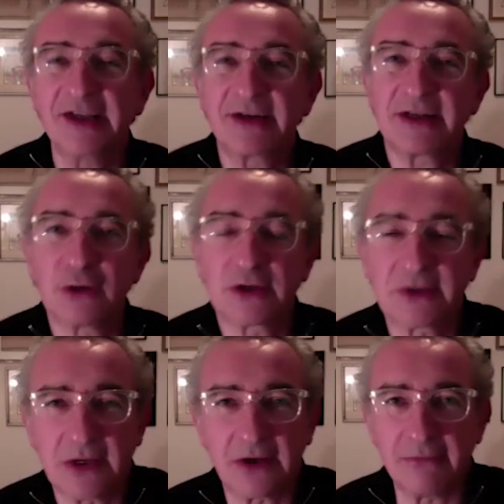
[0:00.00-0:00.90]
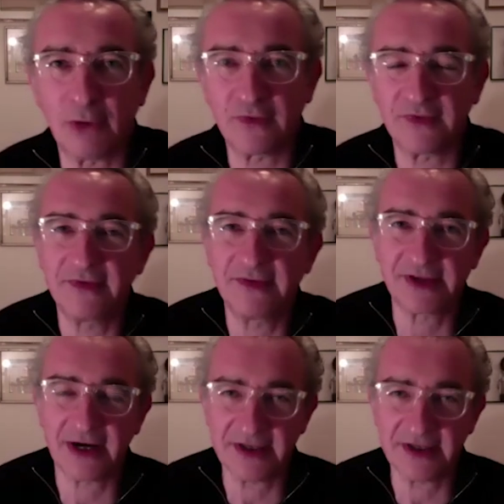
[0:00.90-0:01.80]
So I talked to a lot of modern
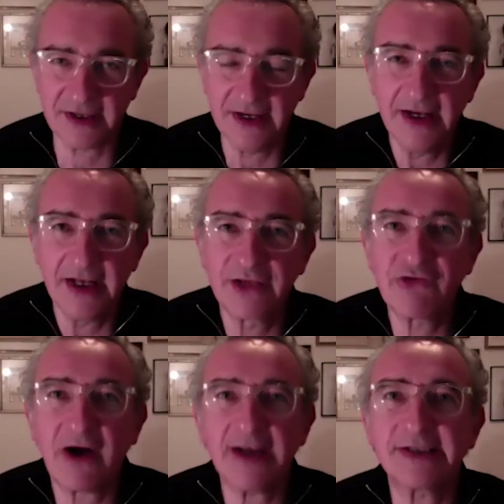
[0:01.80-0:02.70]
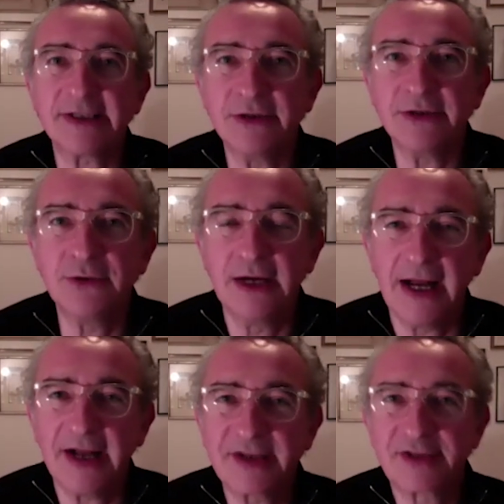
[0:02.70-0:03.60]
designers and try to
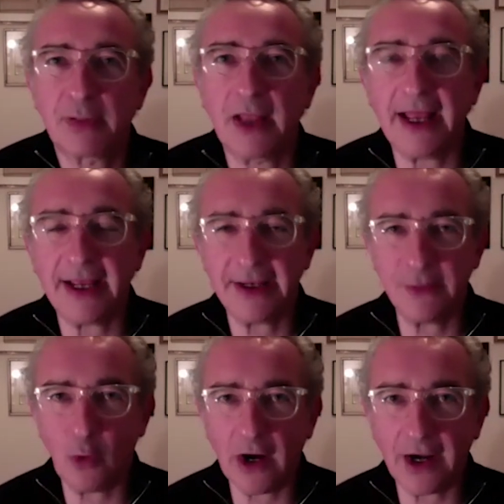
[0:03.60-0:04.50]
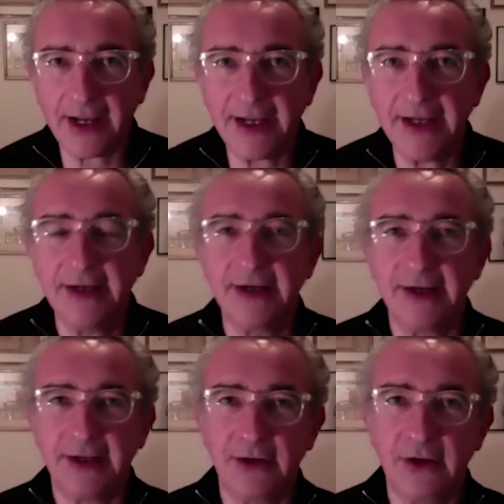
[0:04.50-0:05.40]
explain why,
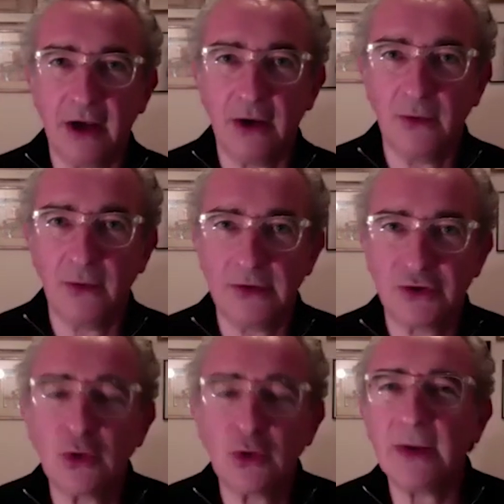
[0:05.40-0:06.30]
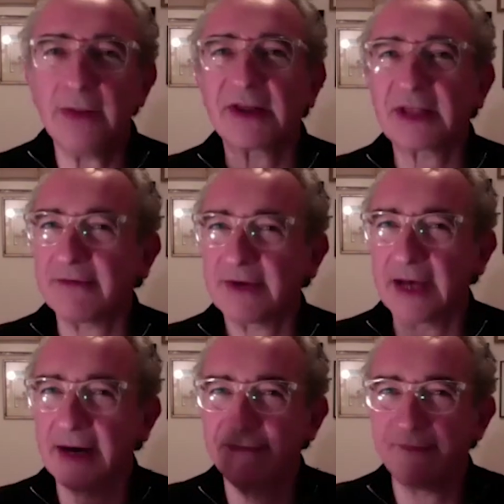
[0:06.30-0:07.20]
you know, surely we must have
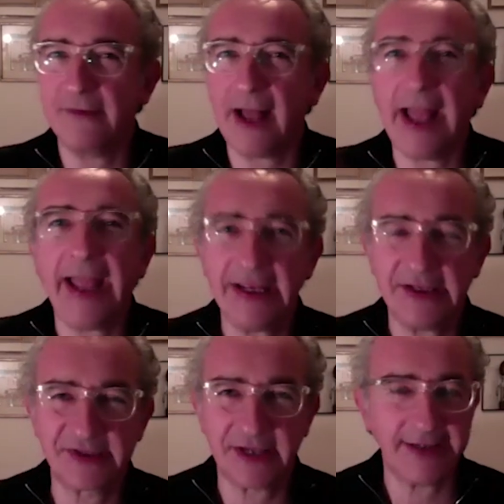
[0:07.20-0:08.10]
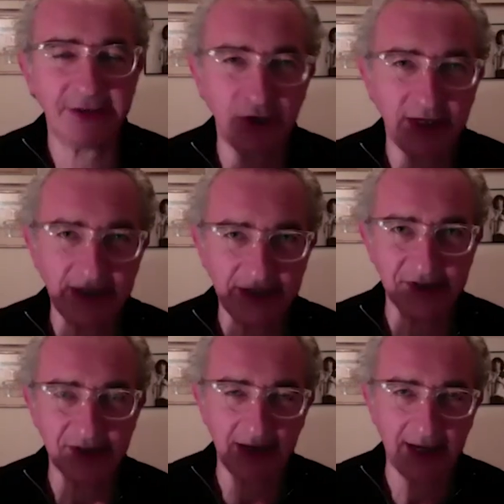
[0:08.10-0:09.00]
enough A's and
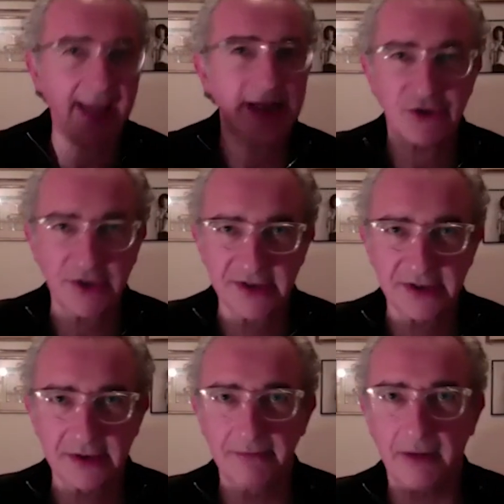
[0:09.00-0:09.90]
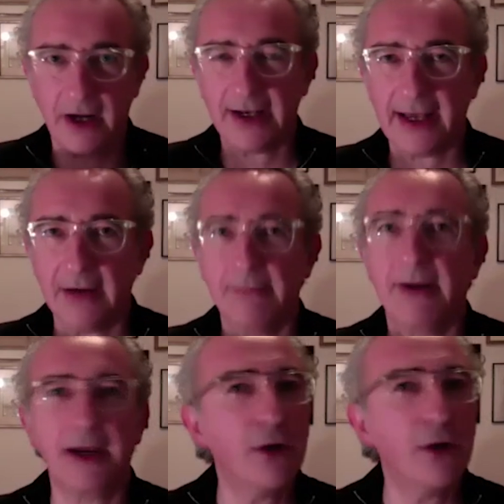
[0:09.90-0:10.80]
G's and H's by now. But
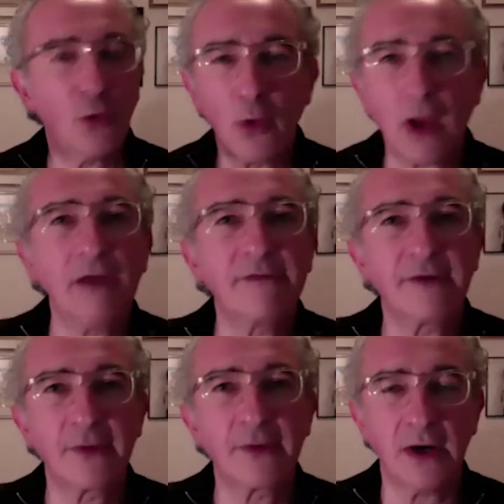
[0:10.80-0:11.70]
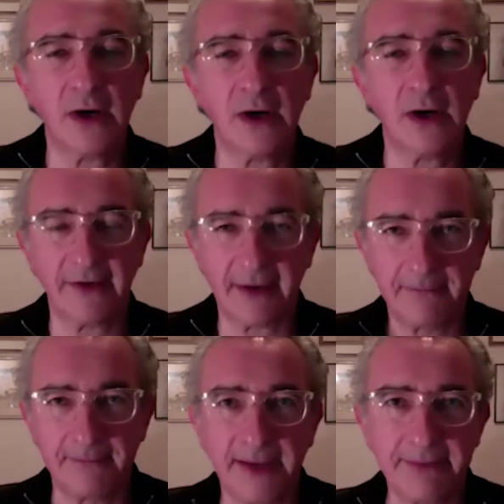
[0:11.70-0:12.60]
all over the world, there are
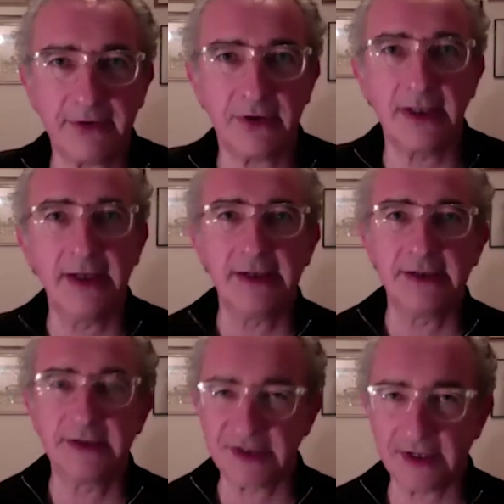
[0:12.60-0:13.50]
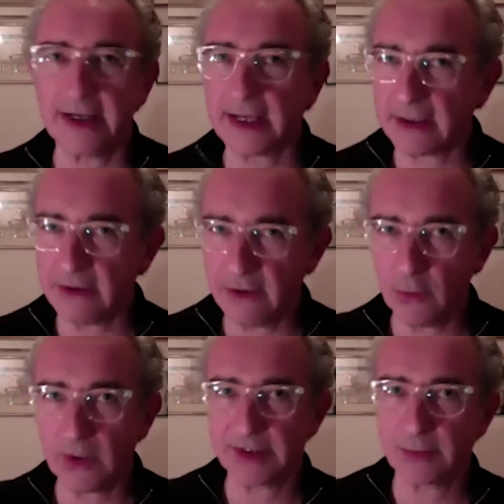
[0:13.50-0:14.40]
people designing new
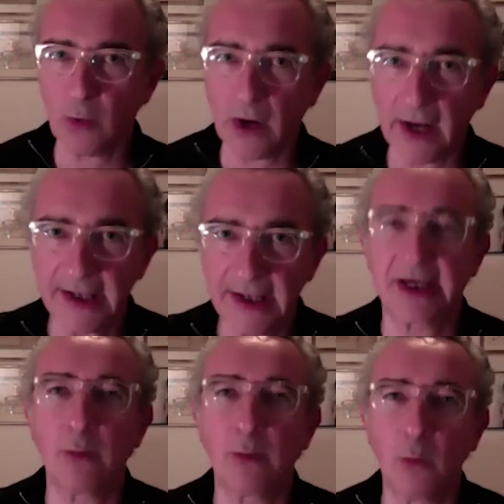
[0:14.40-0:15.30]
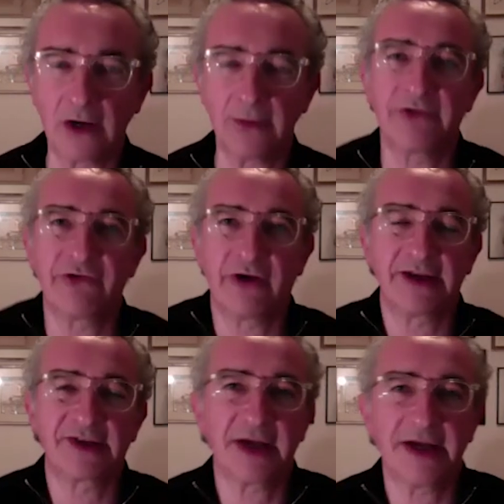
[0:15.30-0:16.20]
ones. Why is that? What are we
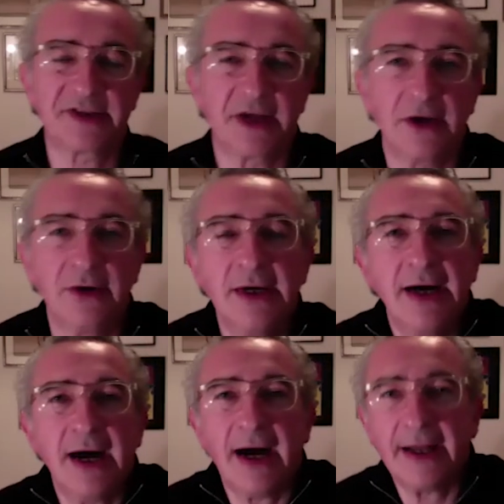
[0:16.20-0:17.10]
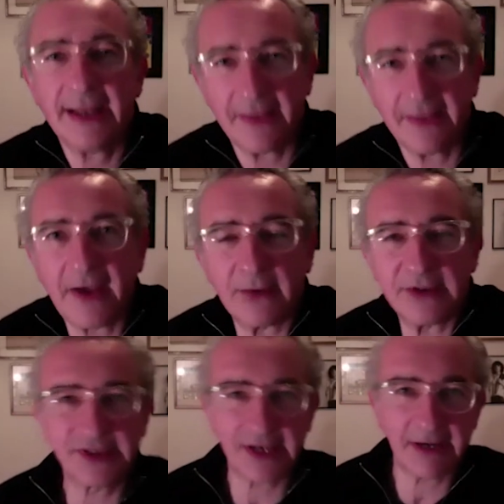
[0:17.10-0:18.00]
trying to say? So uh, yeah, that
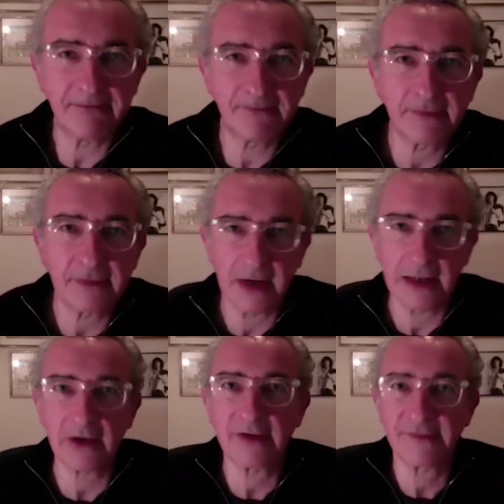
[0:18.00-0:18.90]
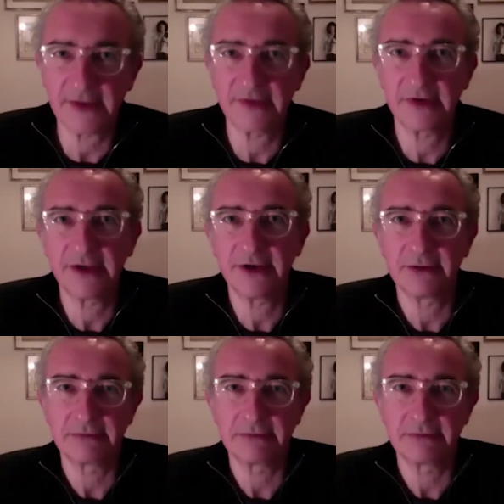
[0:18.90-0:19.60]
was um, a lot of fun to do.